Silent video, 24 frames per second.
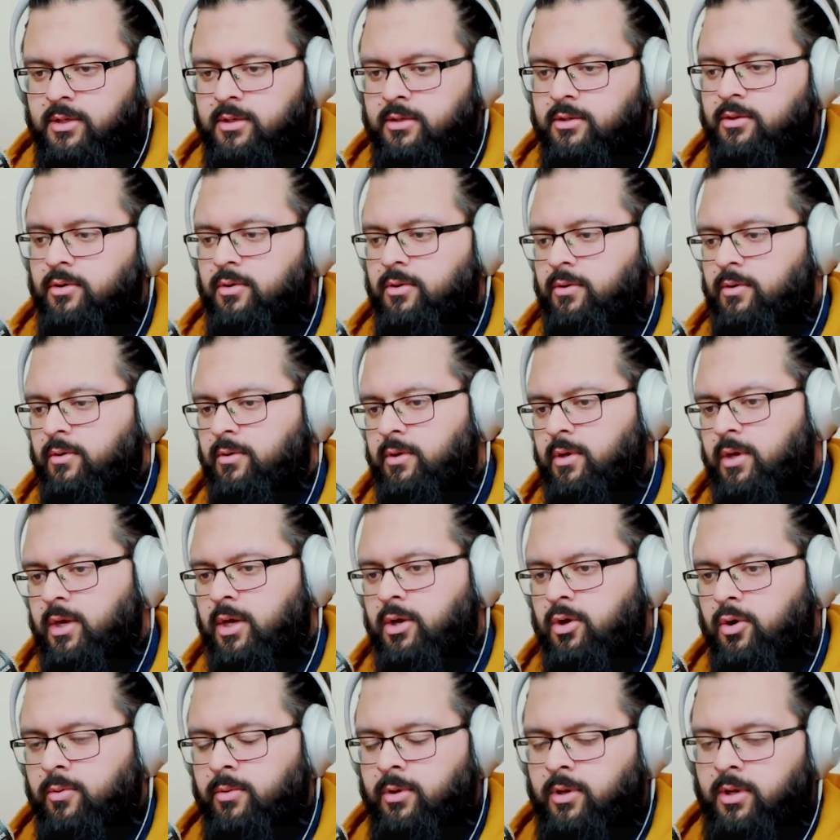your
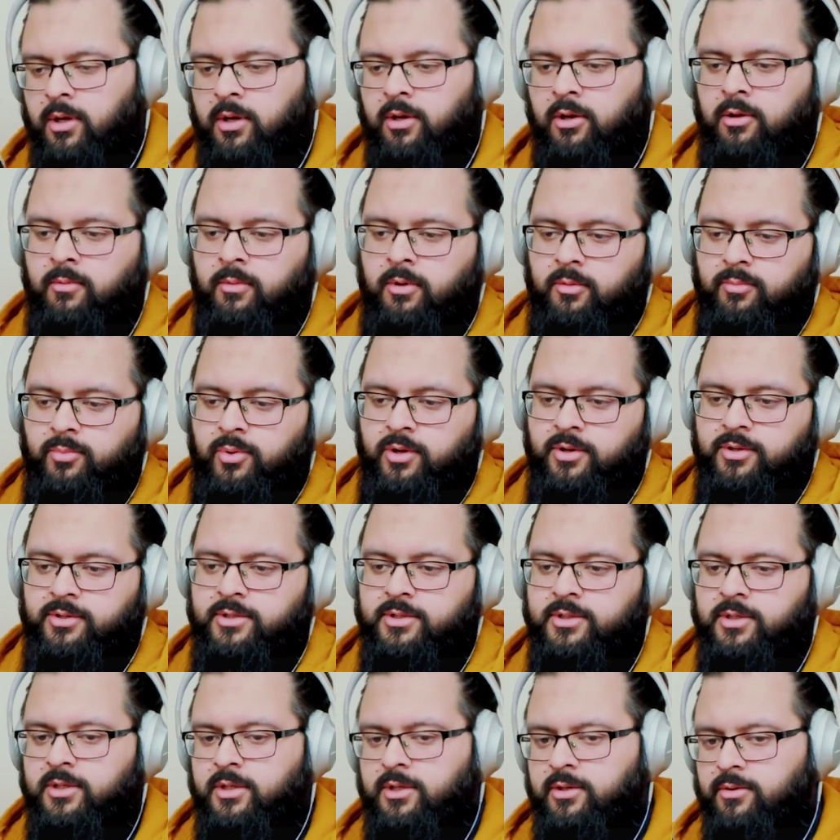economic
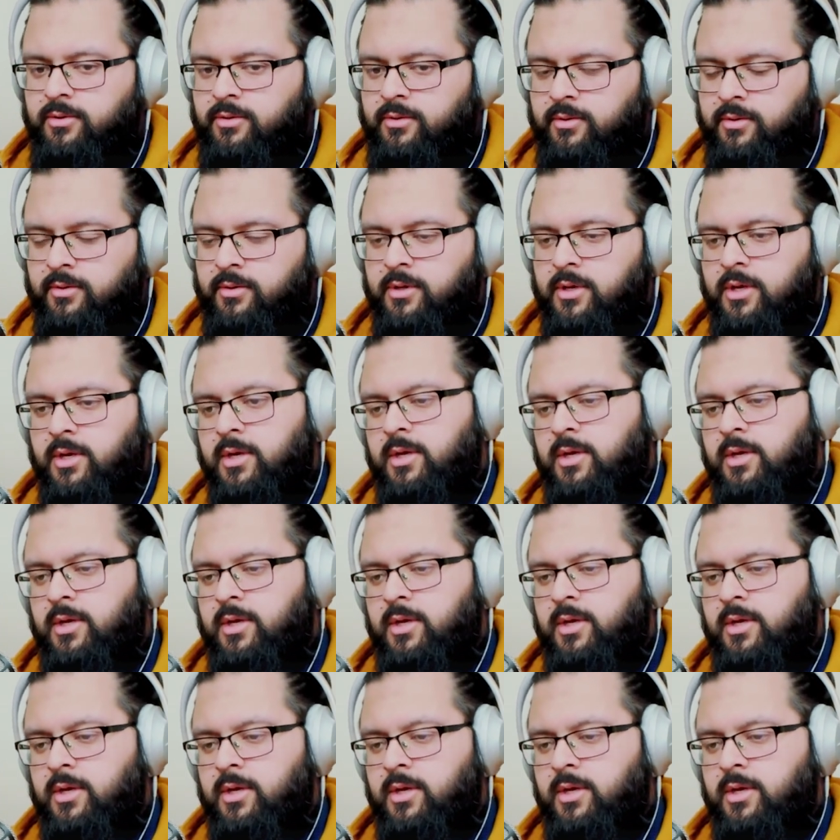policy, your